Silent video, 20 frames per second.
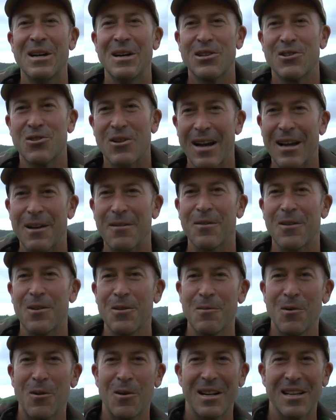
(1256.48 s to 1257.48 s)
track a
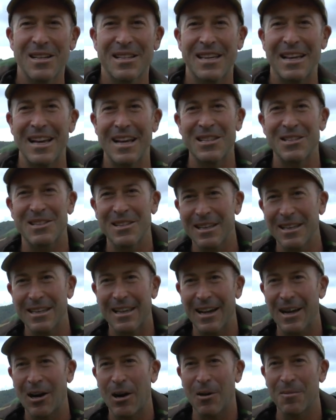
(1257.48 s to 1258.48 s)
few more of these Cassien
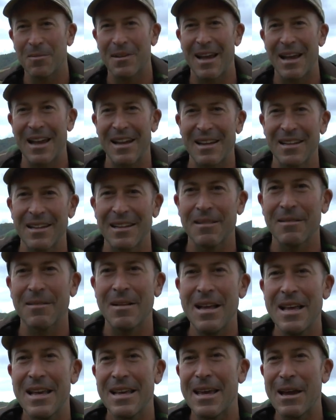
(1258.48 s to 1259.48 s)
carp down and
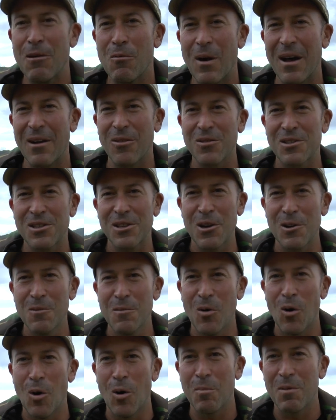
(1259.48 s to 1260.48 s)
get one or two
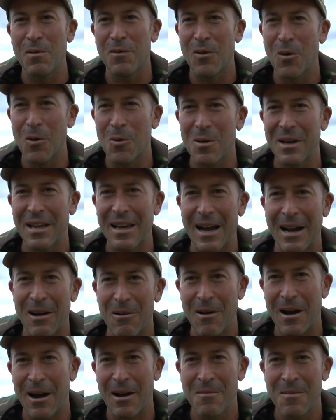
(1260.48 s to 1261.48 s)
more before we
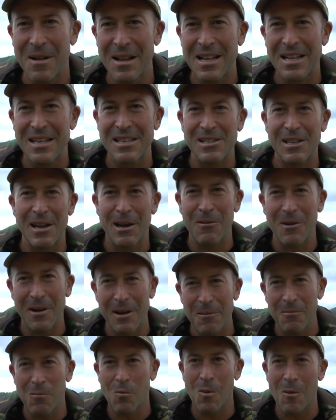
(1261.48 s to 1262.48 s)
go home.
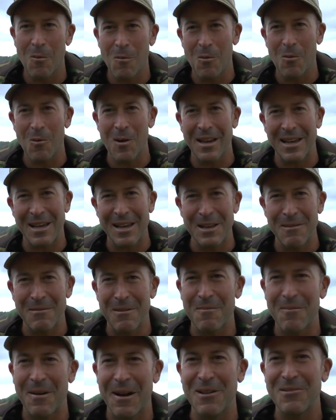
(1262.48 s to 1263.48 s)
So we keep
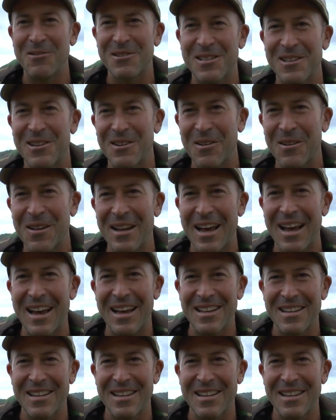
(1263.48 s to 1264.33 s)
you posted on that,